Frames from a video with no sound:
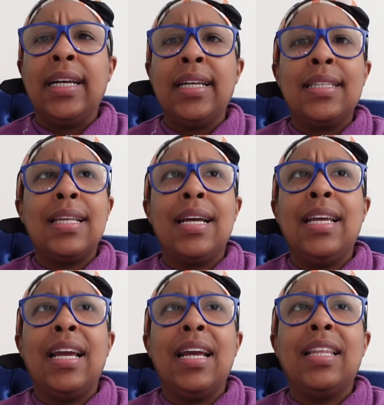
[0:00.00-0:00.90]
Because,
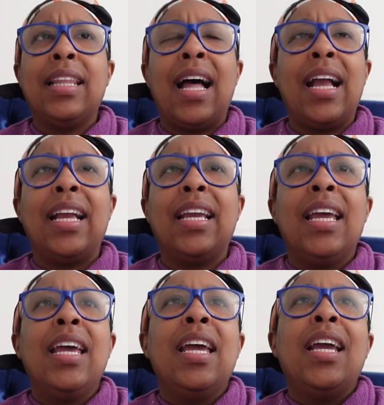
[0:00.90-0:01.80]
like,
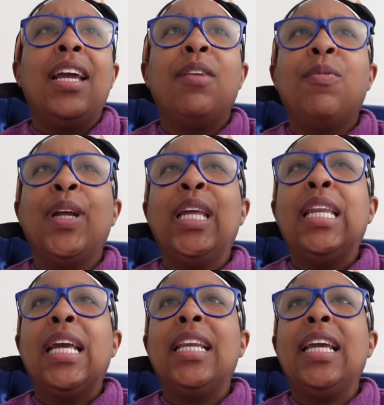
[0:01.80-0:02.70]
it really
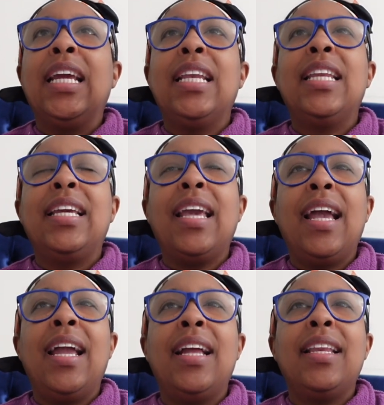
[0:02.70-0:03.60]
didn't
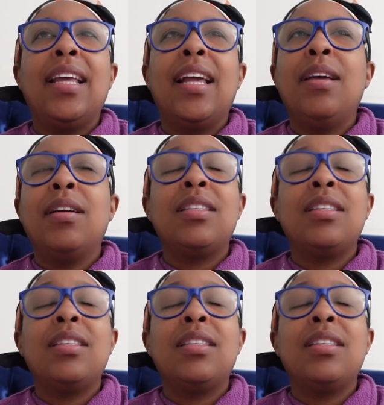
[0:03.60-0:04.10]
indicate that it,